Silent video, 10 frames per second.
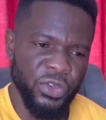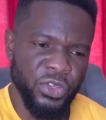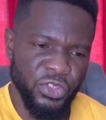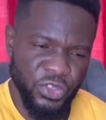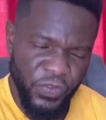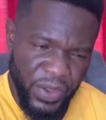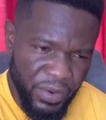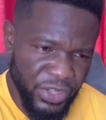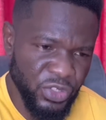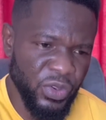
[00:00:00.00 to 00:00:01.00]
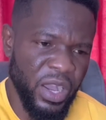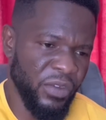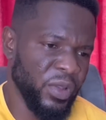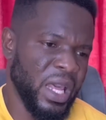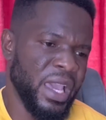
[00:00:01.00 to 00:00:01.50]
So far as you have
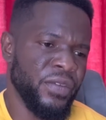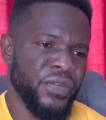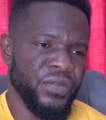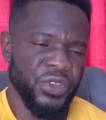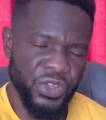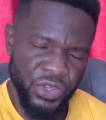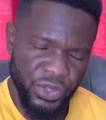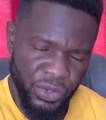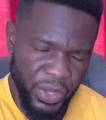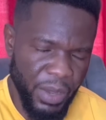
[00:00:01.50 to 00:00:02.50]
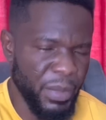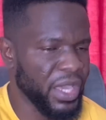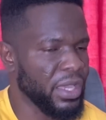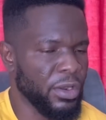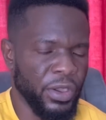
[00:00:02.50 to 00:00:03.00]
life, you can make
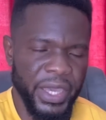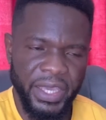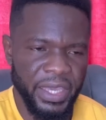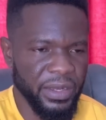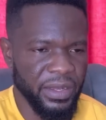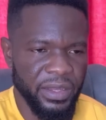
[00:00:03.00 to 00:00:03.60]
it all again.